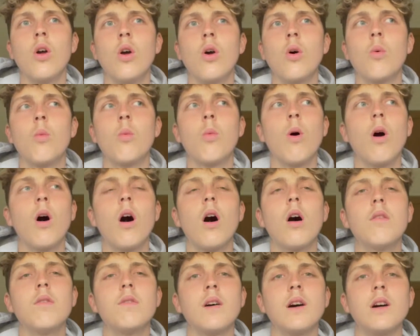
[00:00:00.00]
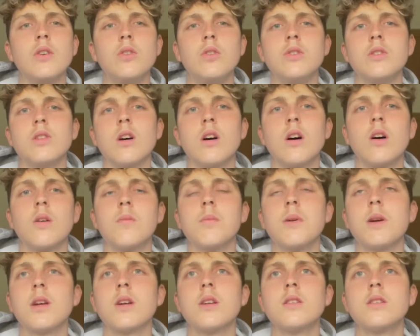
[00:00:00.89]
what our values are,
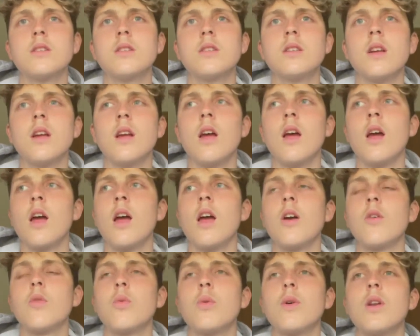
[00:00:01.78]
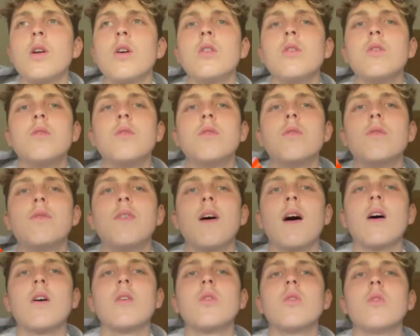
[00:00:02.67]
because if we don't
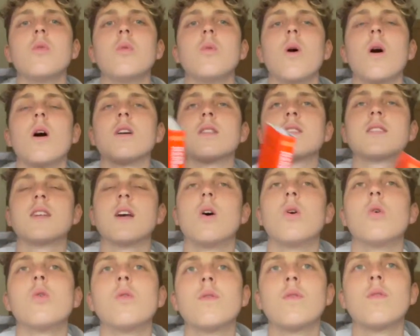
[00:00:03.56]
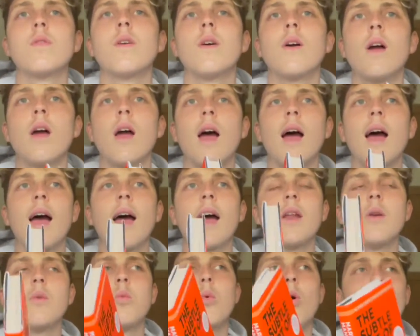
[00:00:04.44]
value ourselves
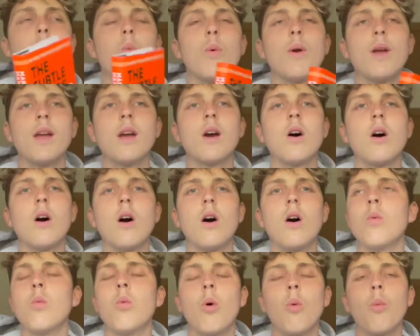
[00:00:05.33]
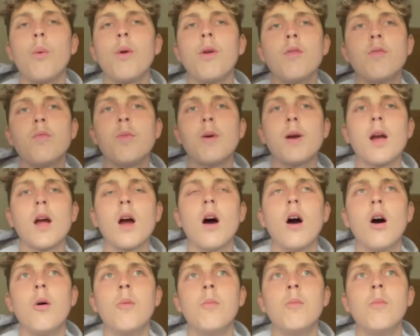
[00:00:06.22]
and what we are, what we've
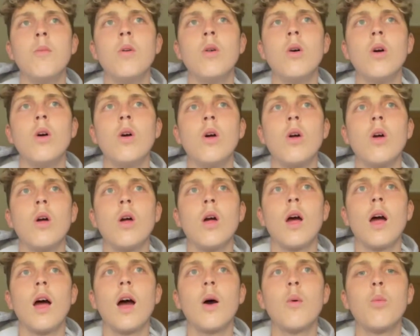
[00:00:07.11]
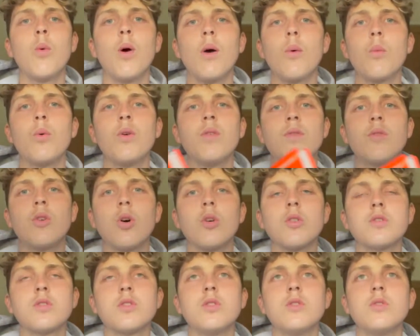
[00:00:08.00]
become and where we've
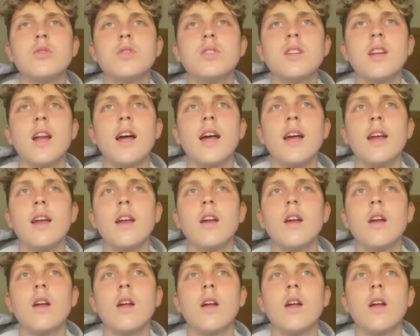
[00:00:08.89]
got to today,